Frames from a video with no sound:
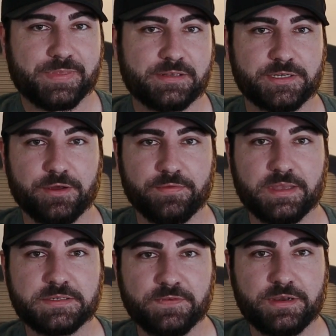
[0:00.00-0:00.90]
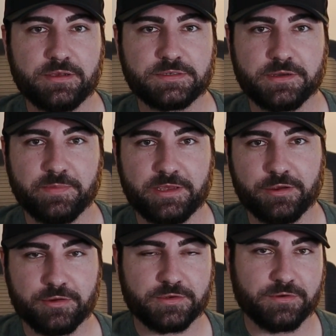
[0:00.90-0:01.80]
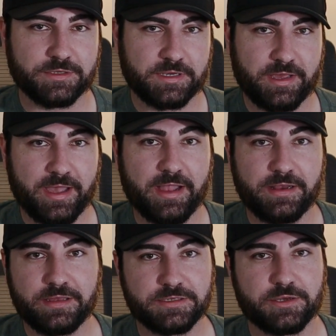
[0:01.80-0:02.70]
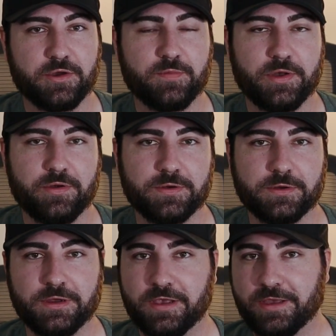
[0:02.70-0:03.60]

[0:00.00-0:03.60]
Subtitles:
So this video is going to be geared towards any Tacoma owner.